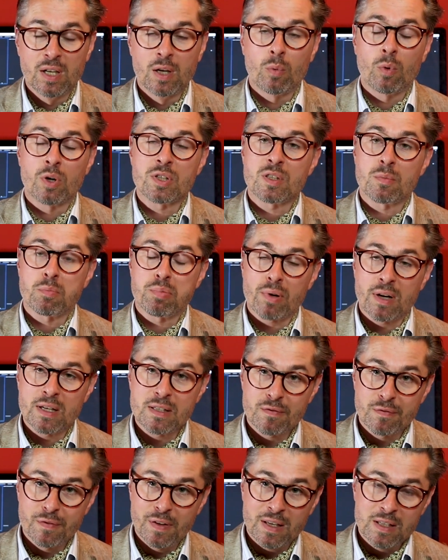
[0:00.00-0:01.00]
Was the
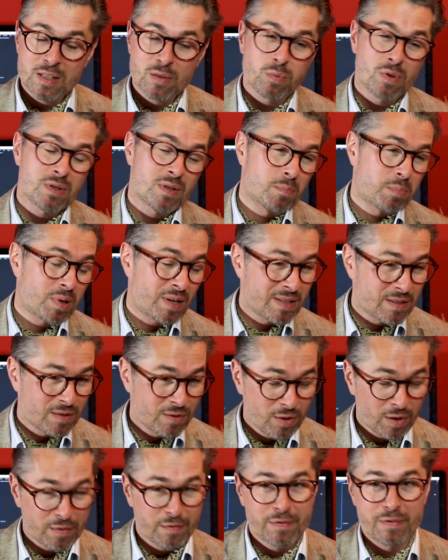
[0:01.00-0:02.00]
price fixed? Was the price
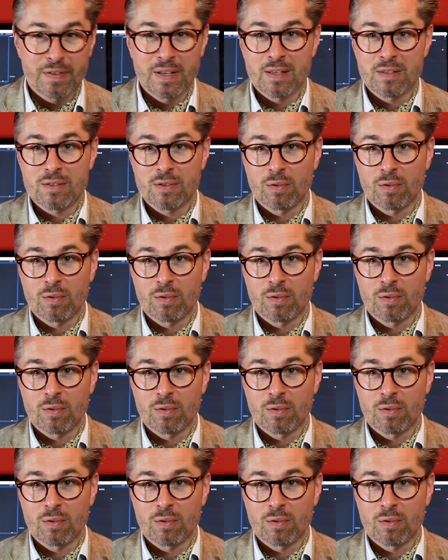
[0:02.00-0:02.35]
not fixed?